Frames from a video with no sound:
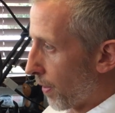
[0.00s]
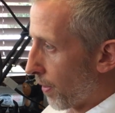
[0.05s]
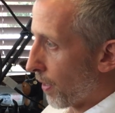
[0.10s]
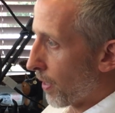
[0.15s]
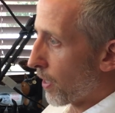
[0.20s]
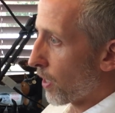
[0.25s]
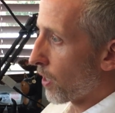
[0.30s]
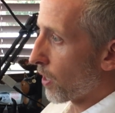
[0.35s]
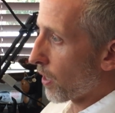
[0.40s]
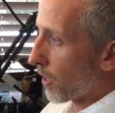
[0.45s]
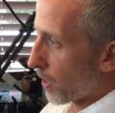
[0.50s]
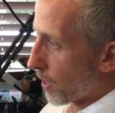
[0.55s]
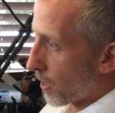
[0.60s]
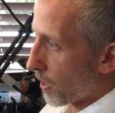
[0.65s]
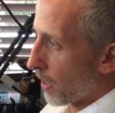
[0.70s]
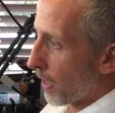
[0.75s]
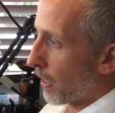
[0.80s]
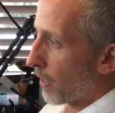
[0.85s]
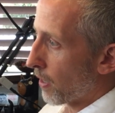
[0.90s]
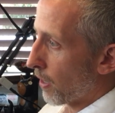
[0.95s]
This
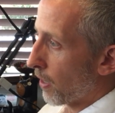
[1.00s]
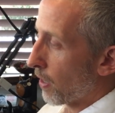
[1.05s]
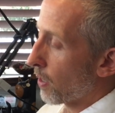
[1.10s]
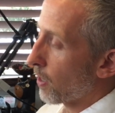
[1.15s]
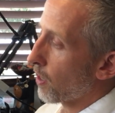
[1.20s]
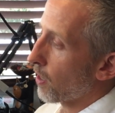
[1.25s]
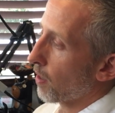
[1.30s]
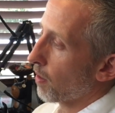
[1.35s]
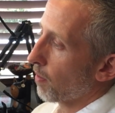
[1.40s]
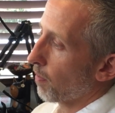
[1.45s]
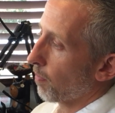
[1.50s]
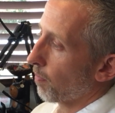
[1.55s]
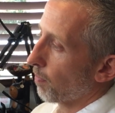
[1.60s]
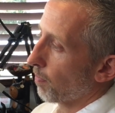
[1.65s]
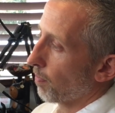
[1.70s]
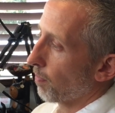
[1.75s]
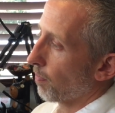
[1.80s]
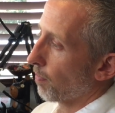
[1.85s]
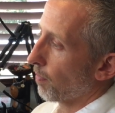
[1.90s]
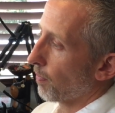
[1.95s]
sentence,
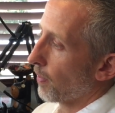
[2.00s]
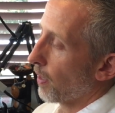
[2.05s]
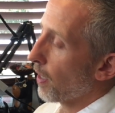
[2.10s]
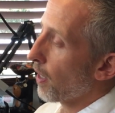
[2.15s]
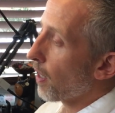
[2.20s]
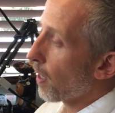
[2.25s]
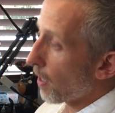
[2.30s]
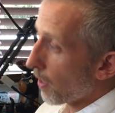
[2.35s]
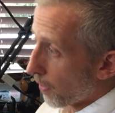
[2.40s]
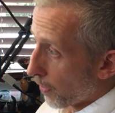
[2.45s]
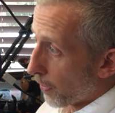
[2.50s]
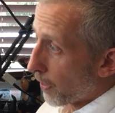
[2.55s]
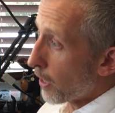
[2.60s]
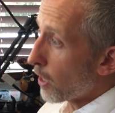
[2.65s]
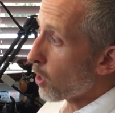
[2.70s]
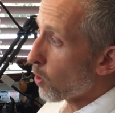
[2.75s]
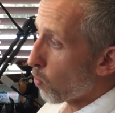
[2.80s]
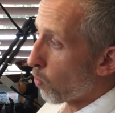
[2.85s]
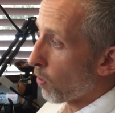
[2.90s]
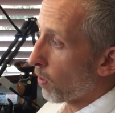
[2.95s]

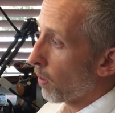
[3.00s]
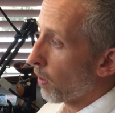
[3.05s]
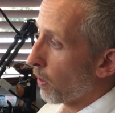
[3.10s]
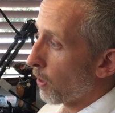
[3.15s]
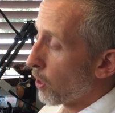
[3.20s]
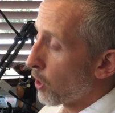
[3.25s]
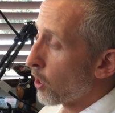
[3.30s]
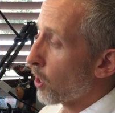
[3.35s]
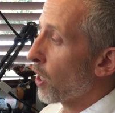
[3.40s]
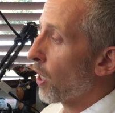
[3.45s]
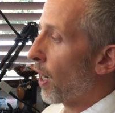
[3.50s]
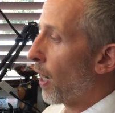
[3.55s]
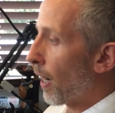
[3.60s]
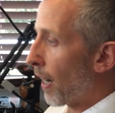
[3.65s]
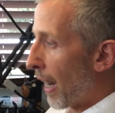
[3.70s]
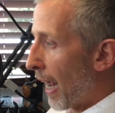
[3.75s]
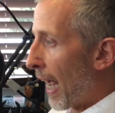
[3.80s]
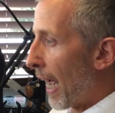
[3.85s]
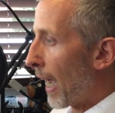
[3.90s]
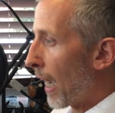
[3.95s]
these words
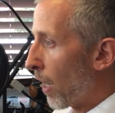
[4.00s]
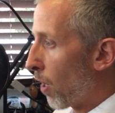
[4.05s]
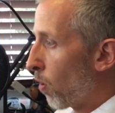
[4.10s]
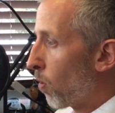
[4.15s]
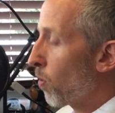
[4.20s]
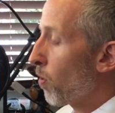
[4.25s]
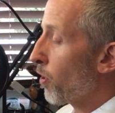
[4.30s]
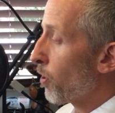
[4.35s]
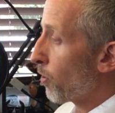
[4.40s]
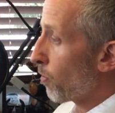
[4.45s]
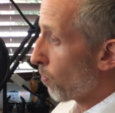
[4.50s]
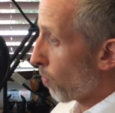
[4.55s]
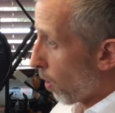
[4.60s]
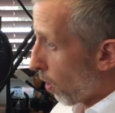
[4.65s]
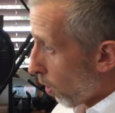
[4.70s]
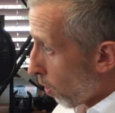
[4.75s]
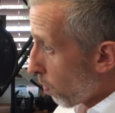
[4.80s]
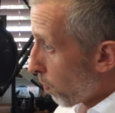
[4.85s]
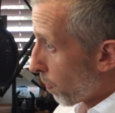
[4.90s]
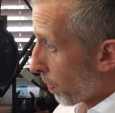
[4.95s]
are how you
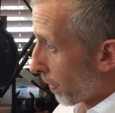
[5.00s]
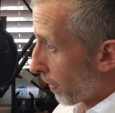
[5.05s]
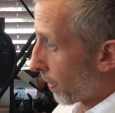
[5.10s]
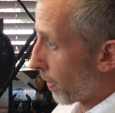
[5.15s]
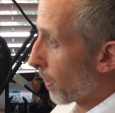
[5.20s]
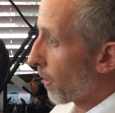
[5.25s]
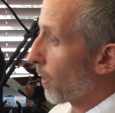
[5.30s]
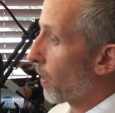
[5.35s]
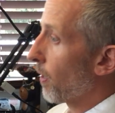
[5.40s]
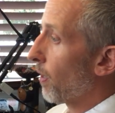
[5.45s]
open